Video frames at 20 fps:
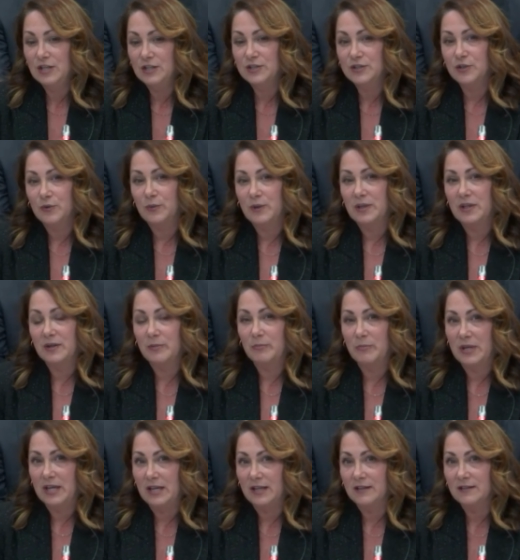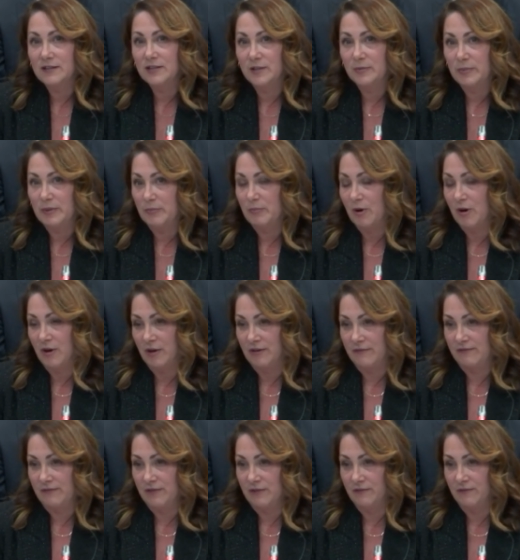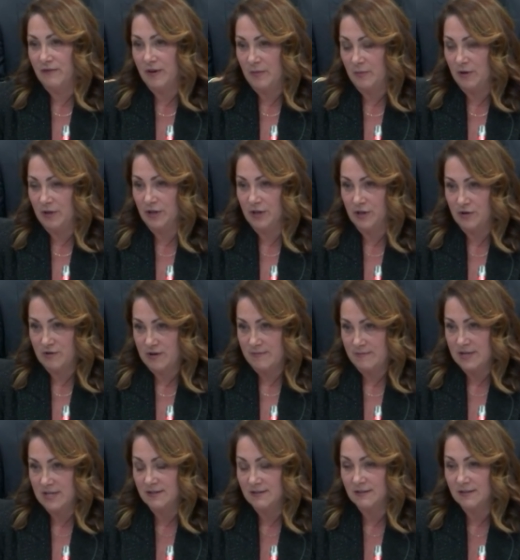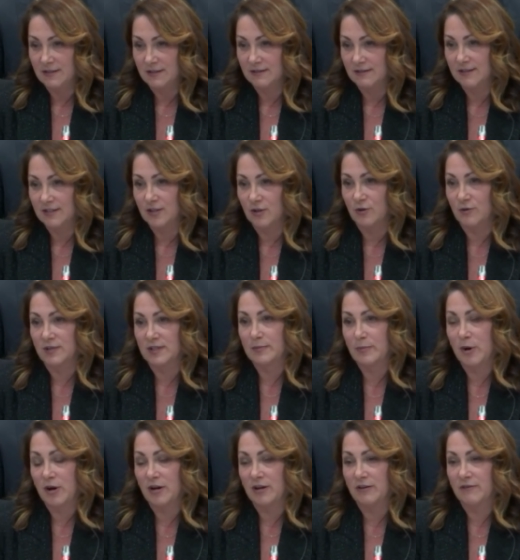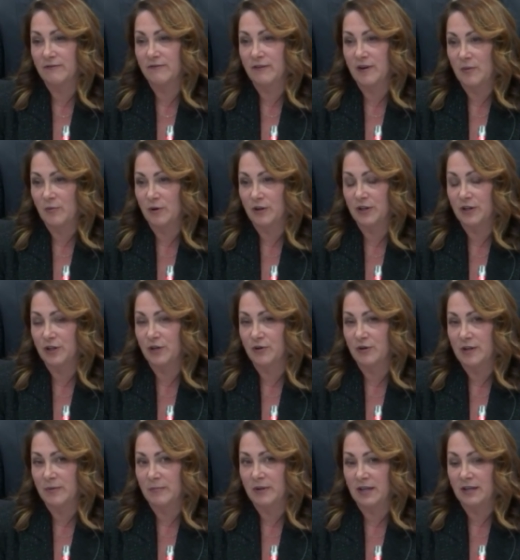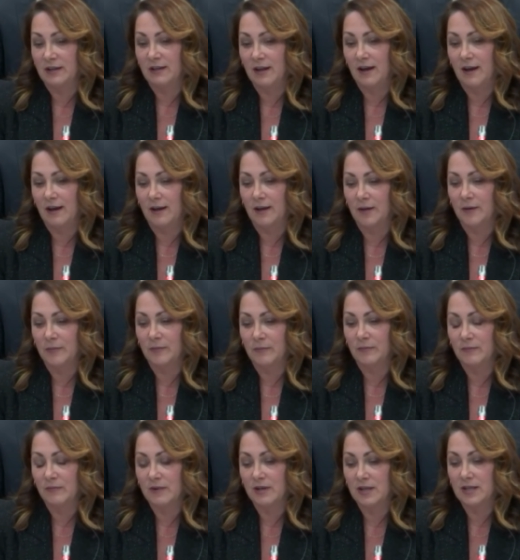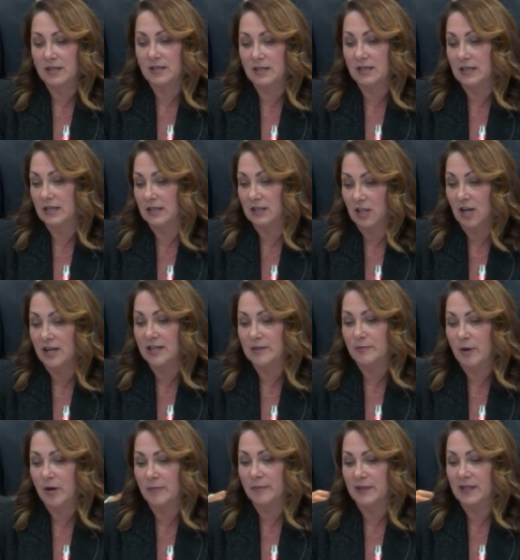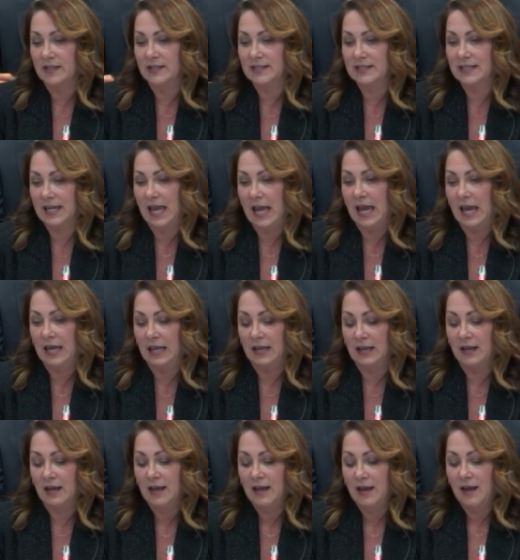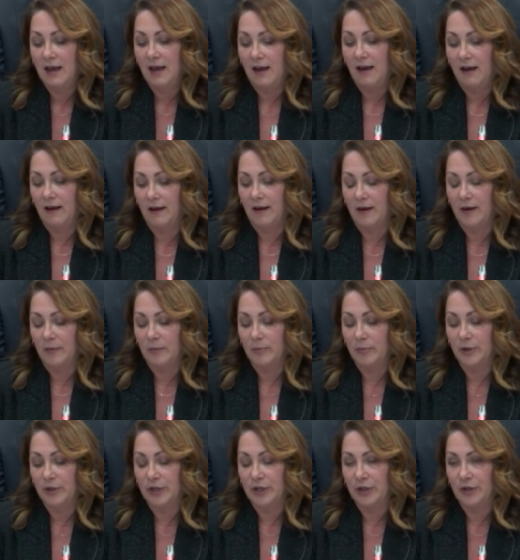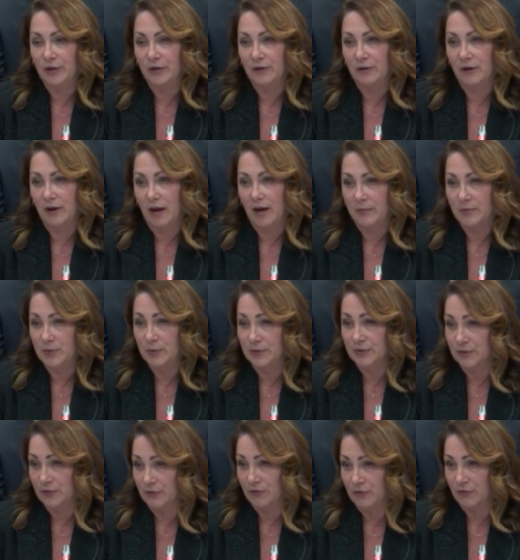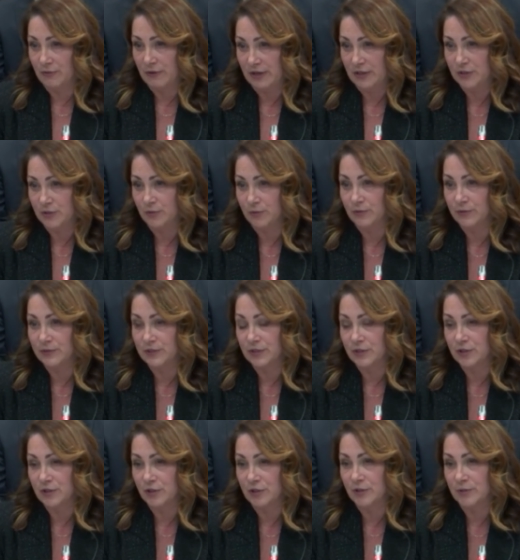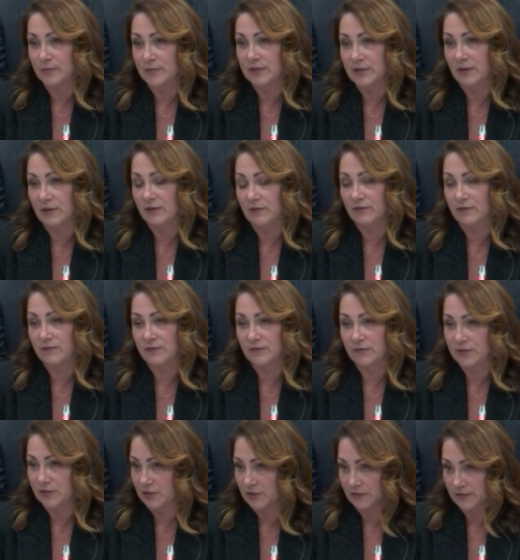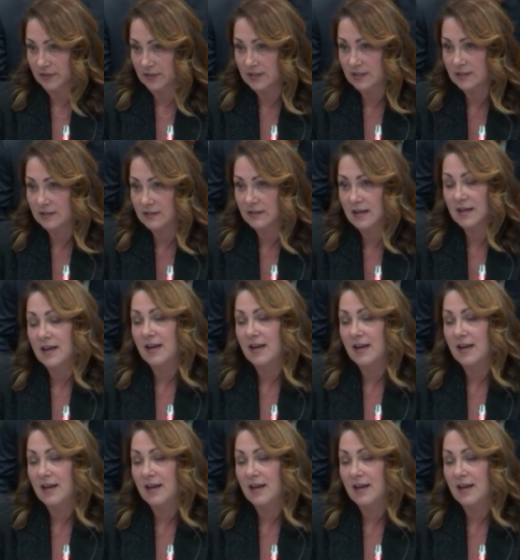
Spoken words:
So we competed to be part of the framework agreement. So as part of the framework agreement, line departments can procure up to a certain threshold in terms of service,